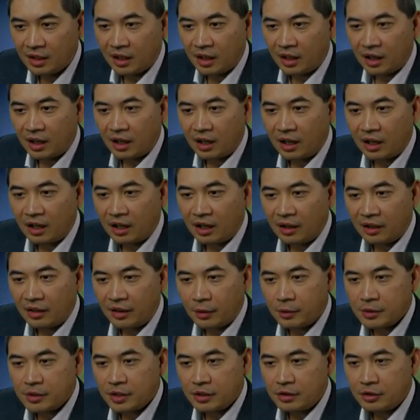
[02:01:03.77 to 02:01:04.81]
Uh, there
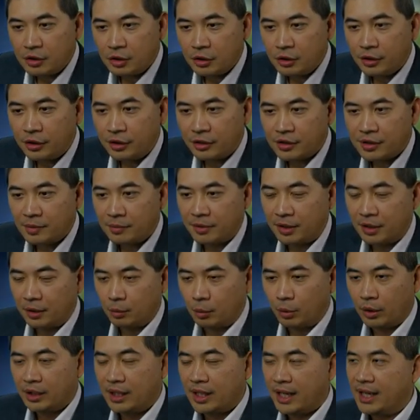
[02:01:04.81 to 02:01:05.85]
was a nudie or something on
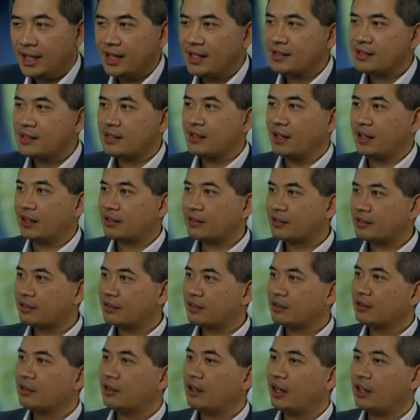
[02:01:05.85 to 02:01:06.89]
186.
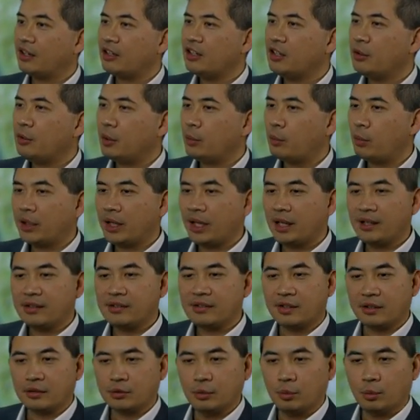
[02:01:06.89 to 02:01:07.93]
I don't know what
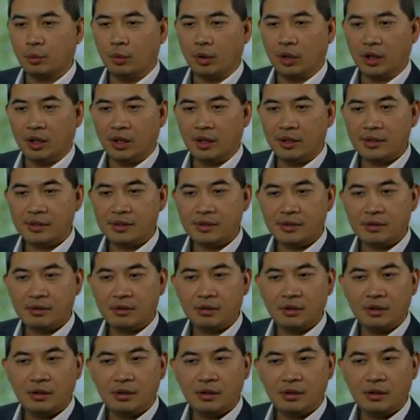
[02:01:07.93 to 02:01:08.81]
186 was.